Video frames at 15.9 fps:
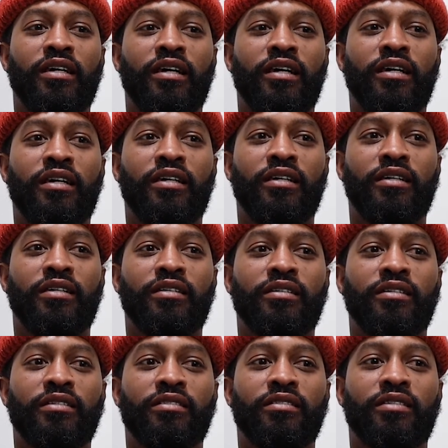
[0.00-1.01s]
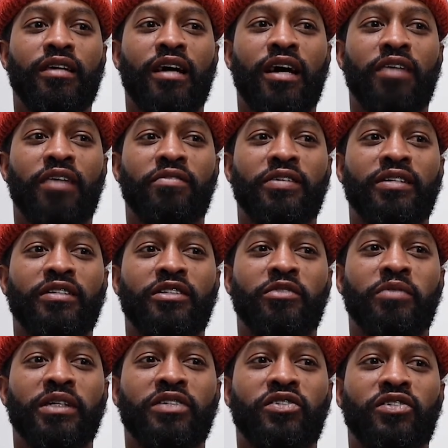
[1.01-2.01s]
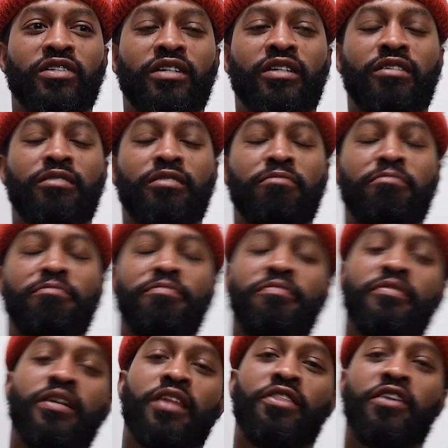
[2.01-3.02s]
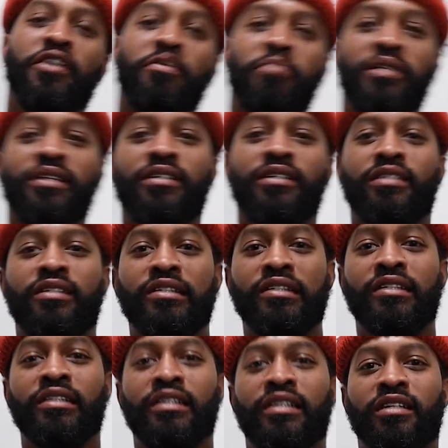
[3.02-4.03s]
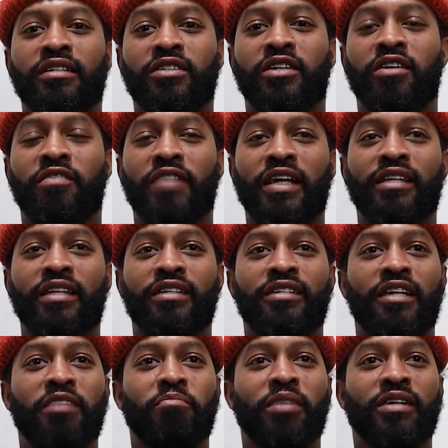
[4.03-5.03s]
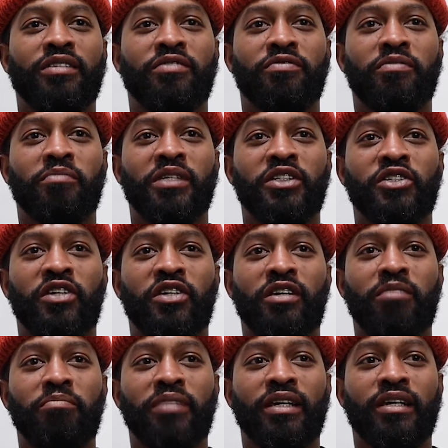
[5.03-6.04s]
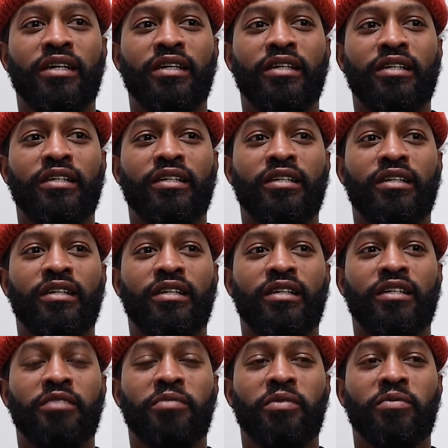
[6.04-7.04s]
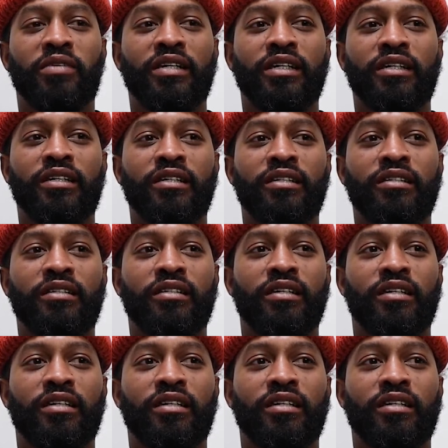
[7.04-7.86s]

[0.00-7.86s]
Uh, I haven't switched therapist, so I've had the same person from the jump, and it's been really good.